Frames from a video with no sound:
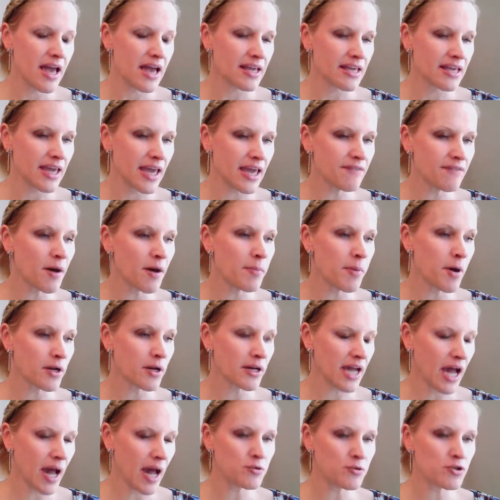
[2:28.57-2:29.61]
gave up on
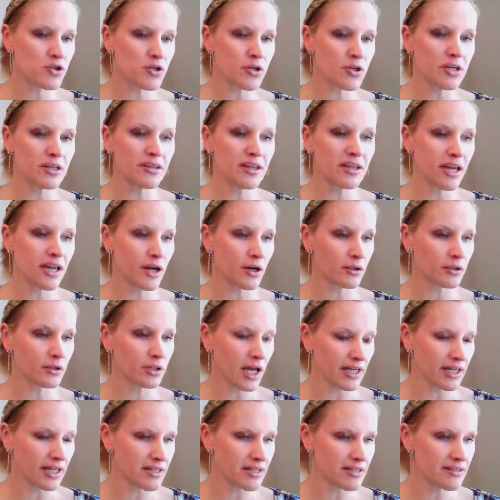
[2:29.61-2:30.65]
capturing the
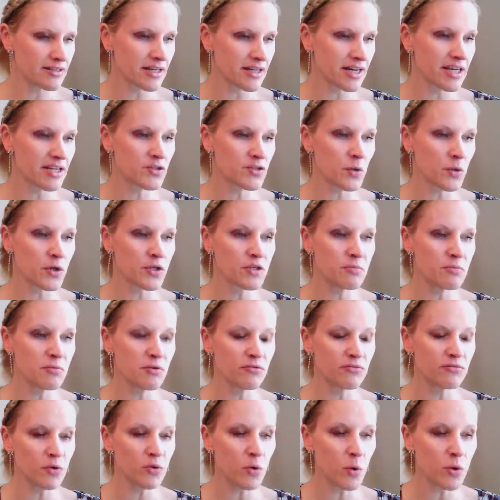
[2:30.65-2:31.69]
Carolinas, and he's going to move
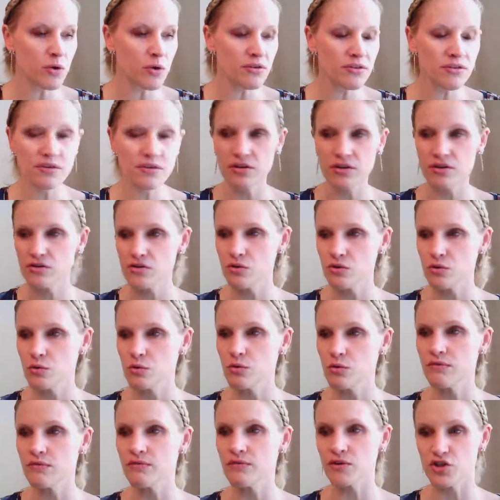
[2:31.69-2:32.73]
north
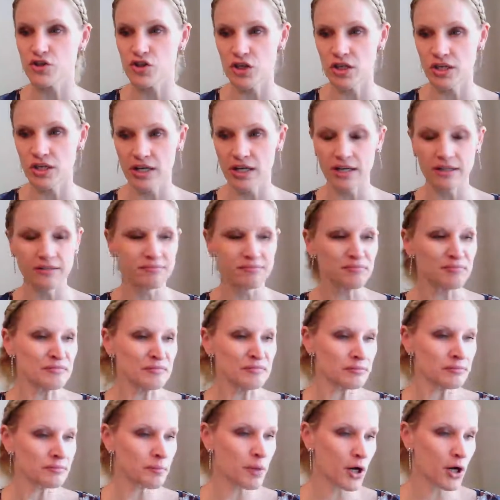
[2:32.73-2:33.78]
to Virginia.
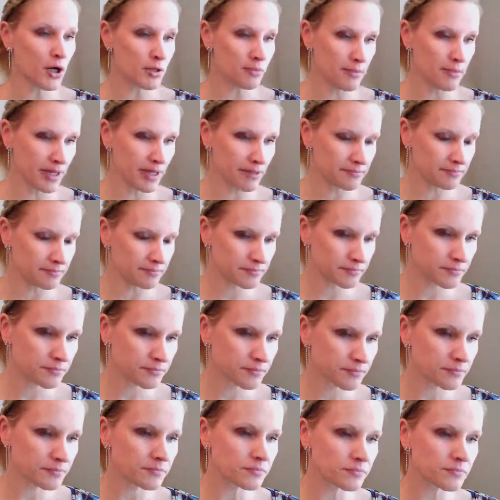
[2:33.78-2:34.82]
Pardon me.
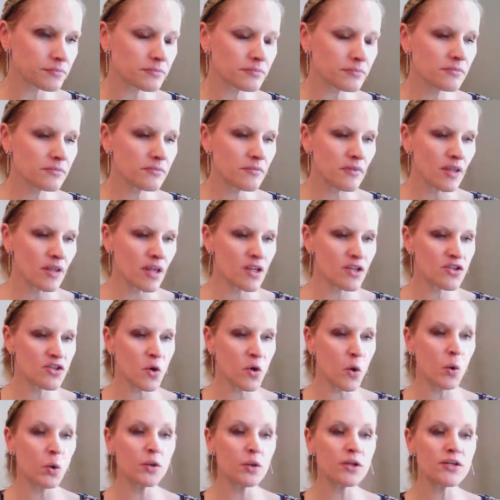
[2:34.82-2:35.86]
His
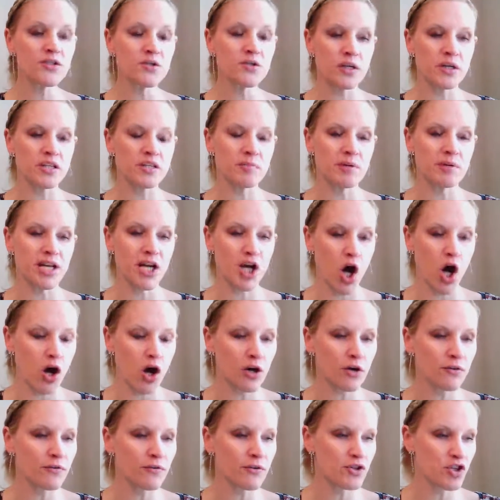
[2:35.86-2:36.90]
goal is going to be to conquer
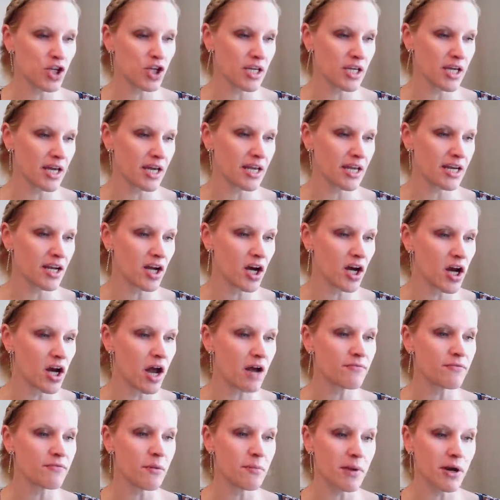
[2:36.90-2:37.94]
Virginia and cut
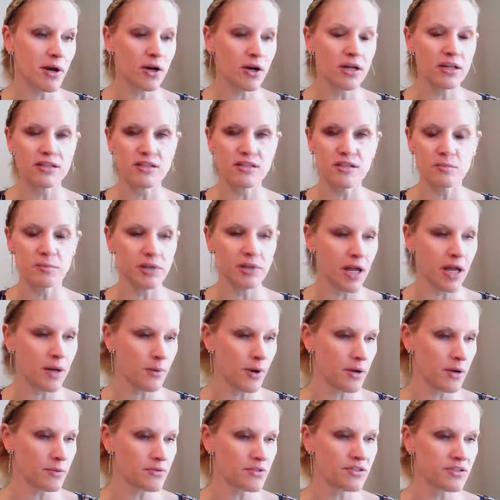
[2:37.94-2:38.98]
off American supply
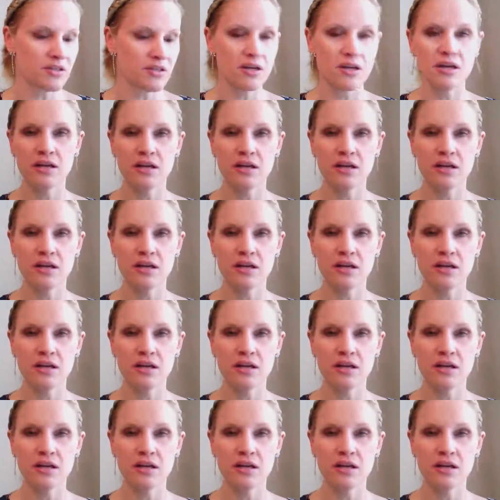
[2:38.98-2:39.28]
routes